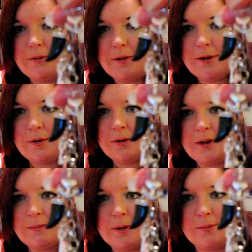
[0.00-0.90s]
heart on
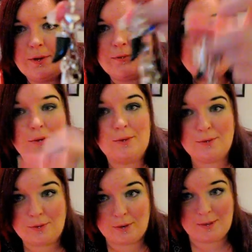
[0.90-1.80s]
it, my boyfriend
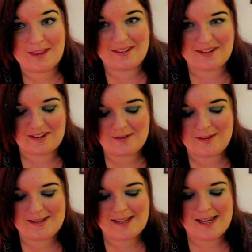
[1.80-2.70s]
also got me this
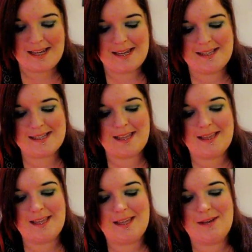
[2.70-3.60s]
Christmas. He's
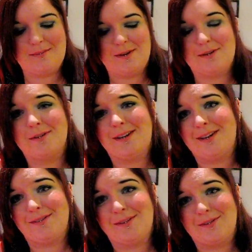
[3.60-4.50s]
in the Merchant
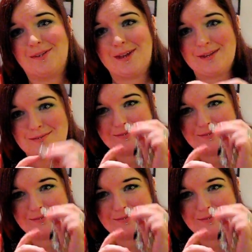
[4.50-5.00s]
Navy, so that,